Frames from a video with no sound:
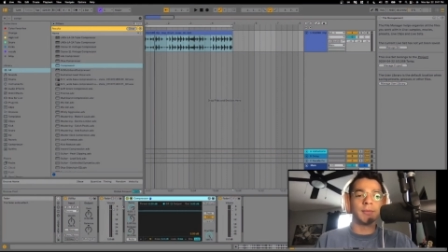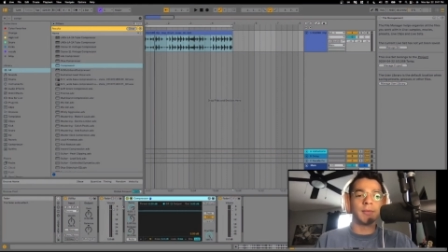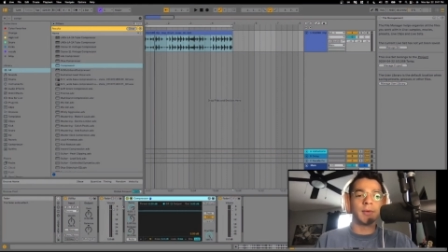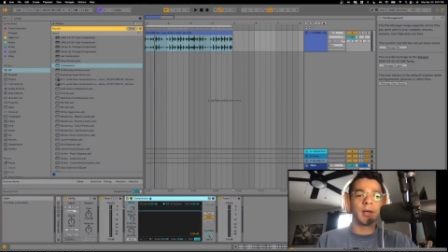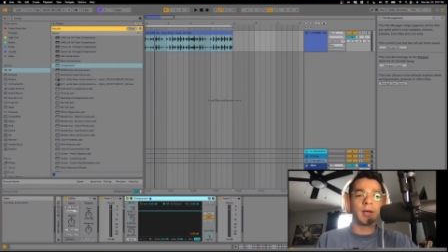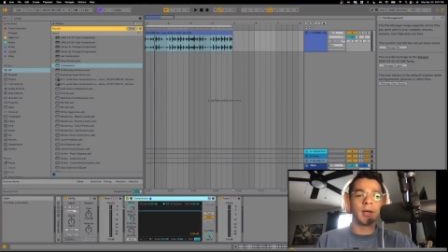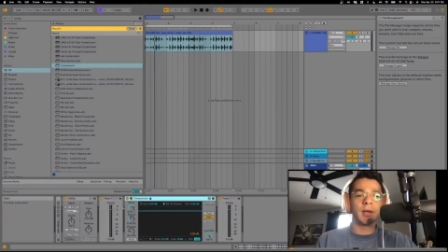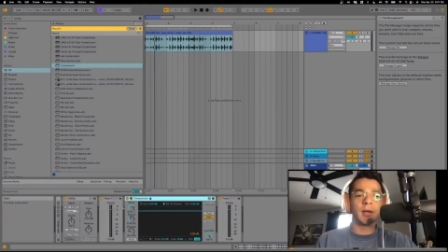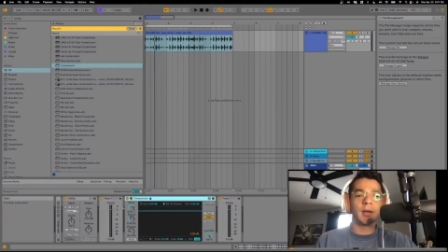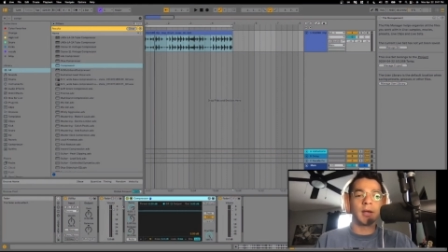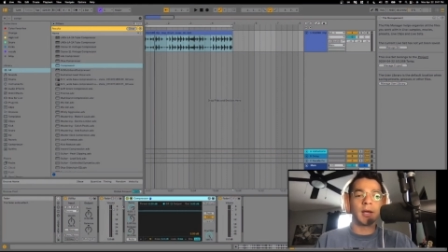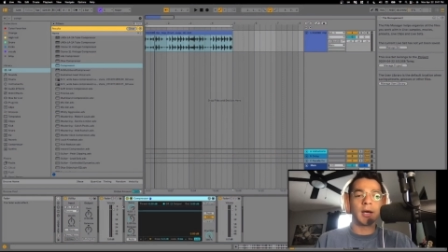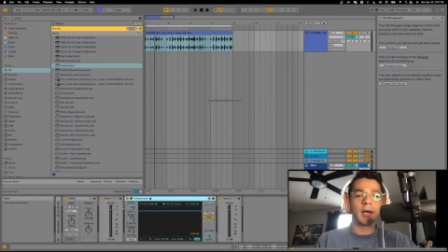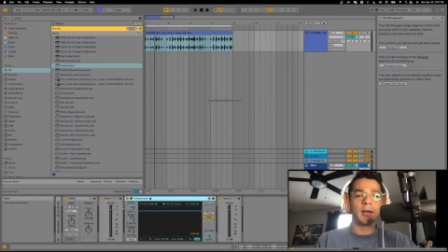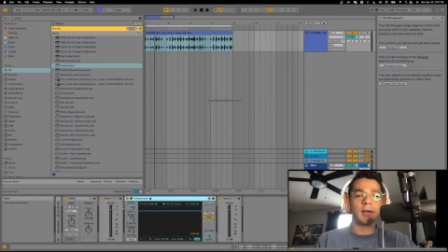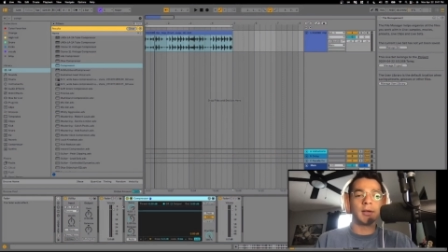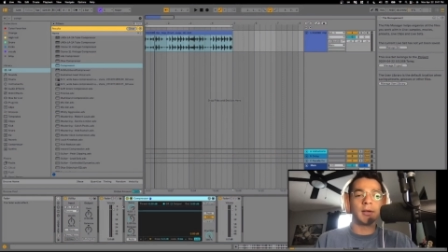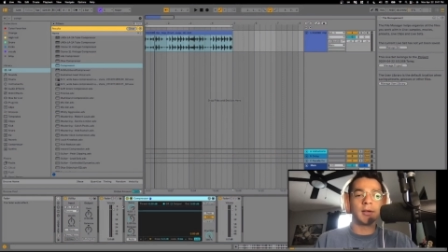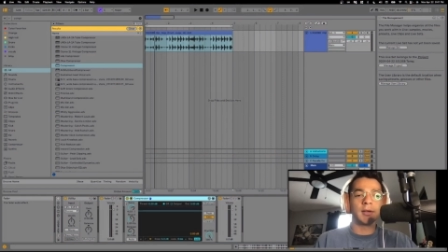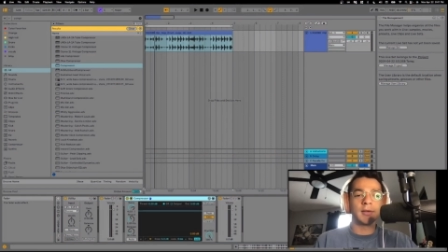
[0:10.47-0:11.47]
and that
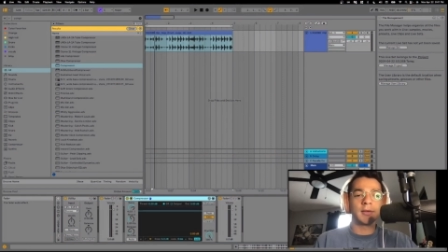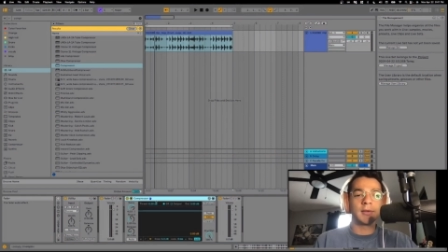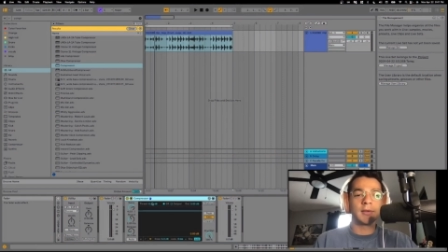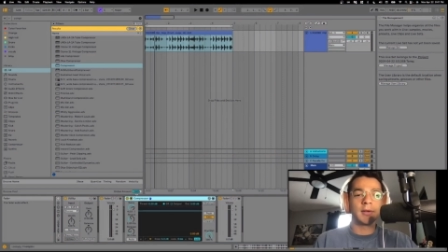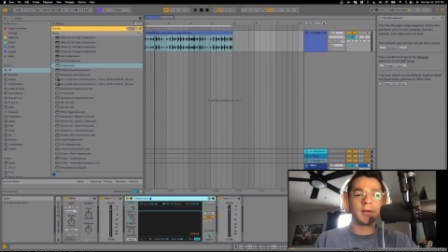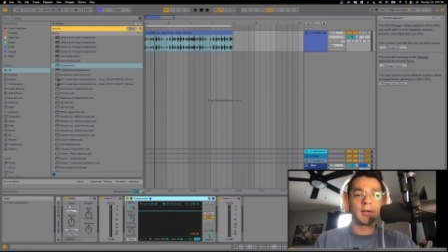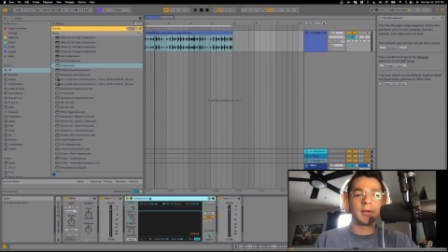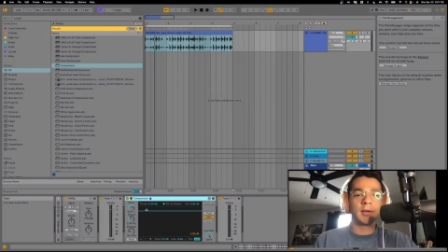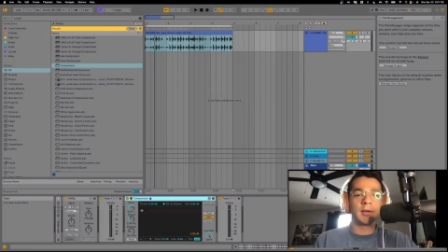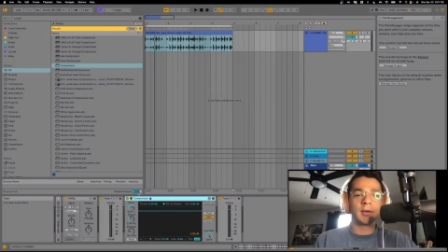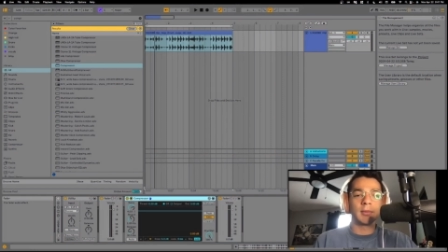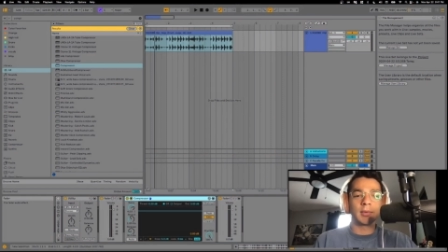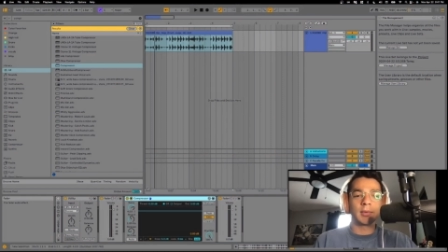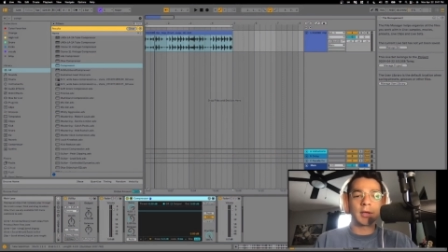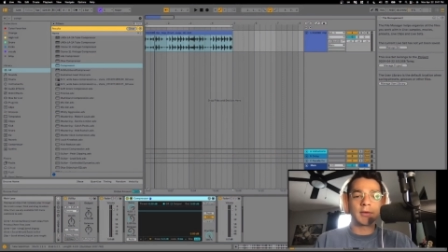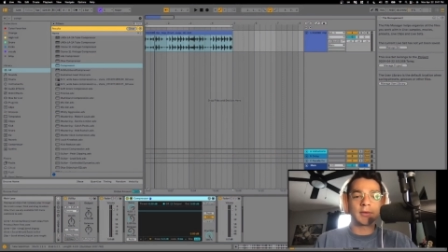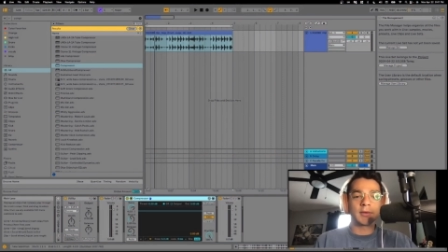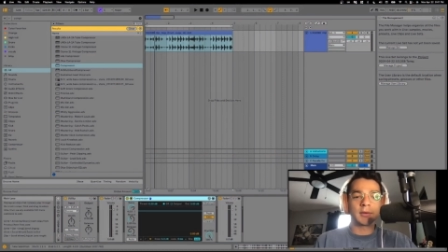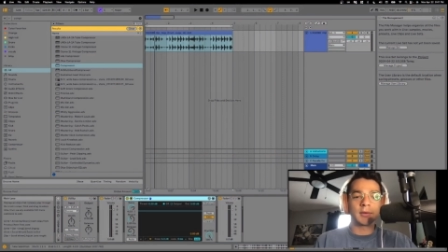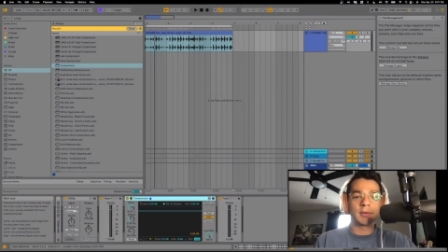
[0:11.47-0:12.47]
is the
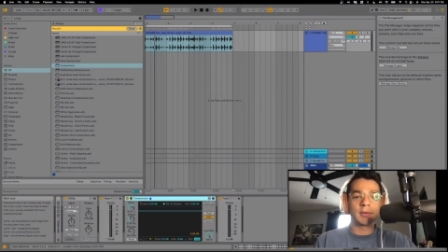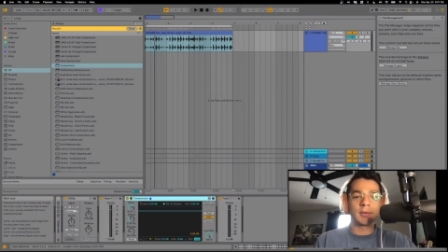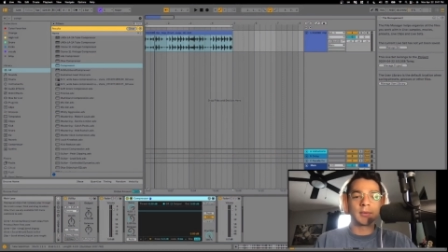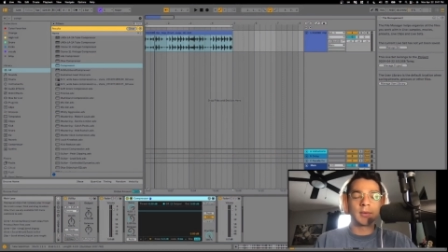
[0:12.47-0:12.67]
compressor.